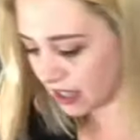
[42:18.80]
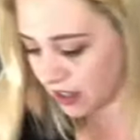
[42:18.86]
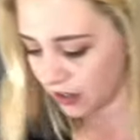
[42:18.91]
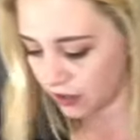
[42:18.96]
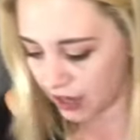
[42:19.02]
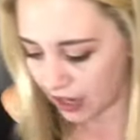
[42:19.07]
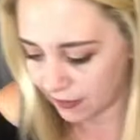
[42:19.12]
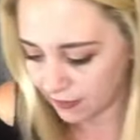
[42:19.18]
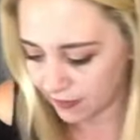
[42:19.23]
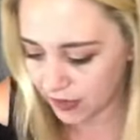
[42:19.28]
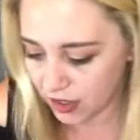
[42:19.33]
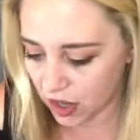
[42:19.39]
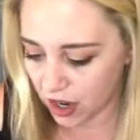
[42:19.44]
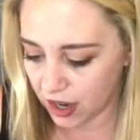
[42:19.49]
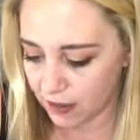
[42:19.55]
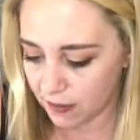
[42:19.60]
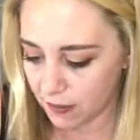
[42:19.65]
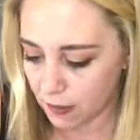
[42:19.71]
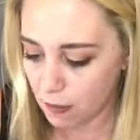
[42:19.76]
I did. Okay,
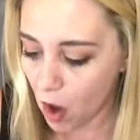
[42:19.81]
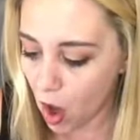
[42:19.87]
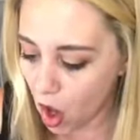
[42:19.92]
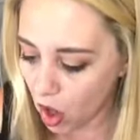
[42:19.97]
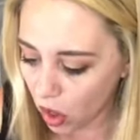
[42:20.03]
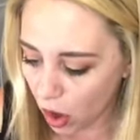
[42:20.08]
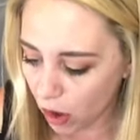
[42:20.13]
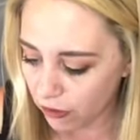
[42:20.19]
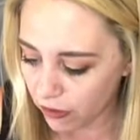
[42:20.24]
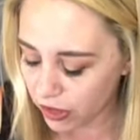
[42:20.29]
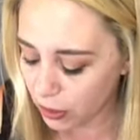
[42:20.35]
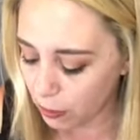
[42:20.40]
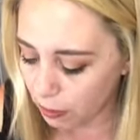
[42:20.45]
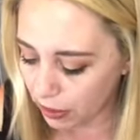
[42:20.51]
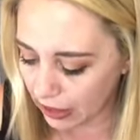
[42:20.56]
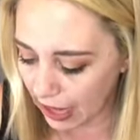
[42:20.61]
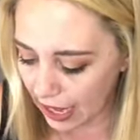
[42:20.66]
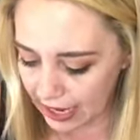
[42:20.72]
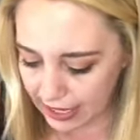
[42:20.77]
sorry. I'm all over the
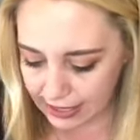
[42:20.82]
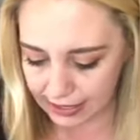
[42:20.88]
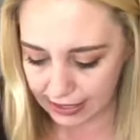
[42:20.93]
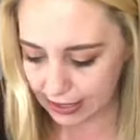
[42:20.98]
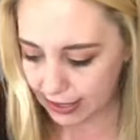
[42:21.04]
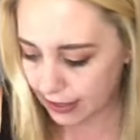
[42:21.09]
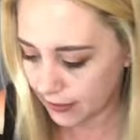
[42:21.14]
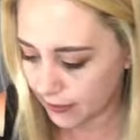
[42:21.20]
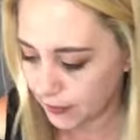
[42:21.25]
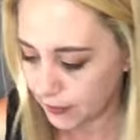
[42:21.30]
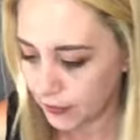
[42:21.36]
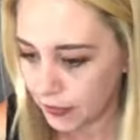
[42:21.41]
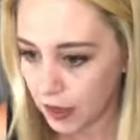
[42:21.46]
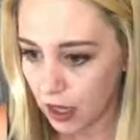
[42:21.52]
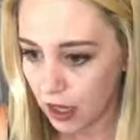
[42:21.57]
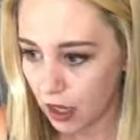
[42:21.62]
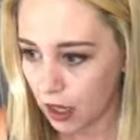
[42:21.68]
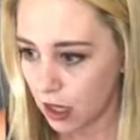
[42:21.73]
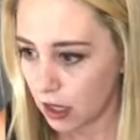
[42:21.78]
place.
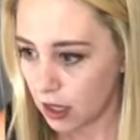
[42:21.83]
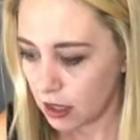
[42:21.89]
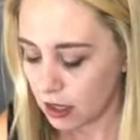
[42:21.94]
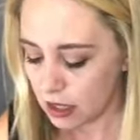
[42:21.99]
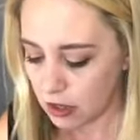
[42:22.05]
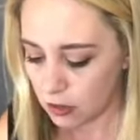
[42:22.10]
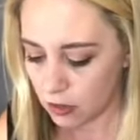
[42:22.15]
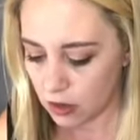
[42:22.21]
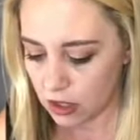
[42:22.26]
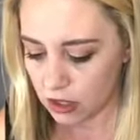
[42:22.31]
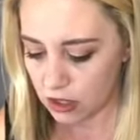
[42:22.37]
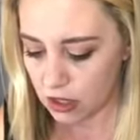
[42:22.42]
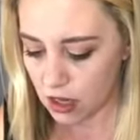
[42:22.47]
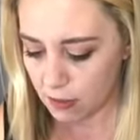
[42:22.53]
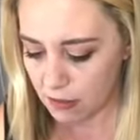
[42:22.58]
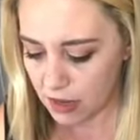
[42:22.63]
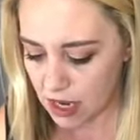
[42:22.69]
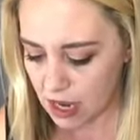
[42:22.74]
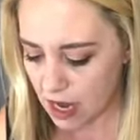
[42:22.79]
This one is
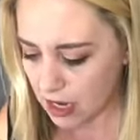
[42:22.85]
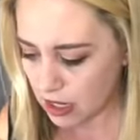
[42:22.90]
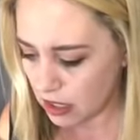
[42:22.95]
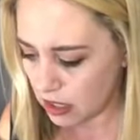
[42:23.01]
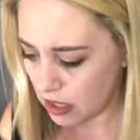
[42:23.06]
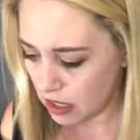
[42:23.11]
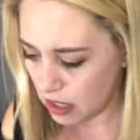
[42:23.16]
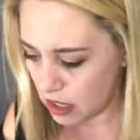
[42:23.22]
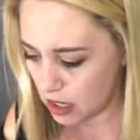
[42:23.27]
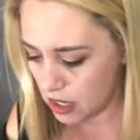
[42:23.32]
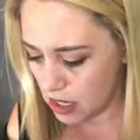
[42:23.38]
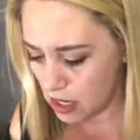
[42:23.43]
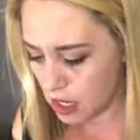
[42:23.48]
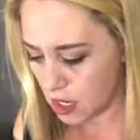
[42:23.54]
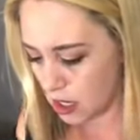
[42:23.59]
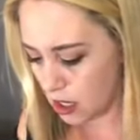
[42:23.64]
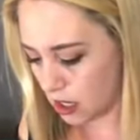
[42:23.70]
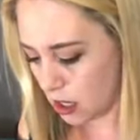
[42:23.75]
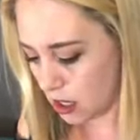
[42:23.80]
number
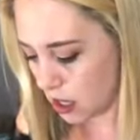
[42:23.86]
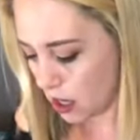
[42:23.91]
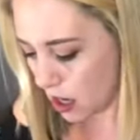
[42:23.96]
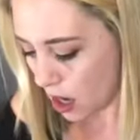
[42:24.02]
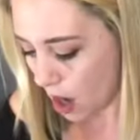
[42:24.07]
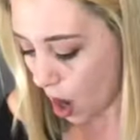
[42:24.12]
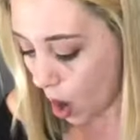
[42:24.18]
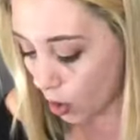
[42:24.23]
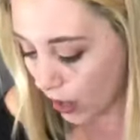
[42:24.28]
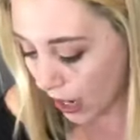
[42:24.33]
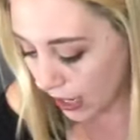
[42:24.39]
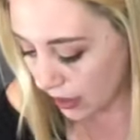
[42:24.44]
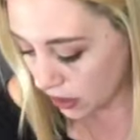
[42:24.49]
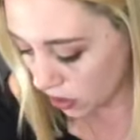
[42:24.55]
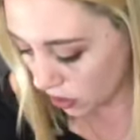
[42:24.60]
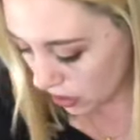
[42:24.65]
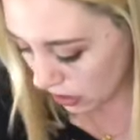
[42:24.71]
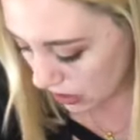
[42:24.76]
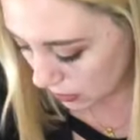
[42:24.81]
19. Okay,
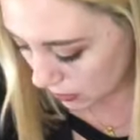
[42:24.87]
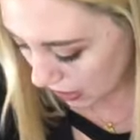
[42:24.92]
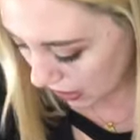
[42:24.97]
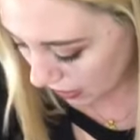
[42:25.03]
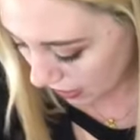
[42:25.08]
so this is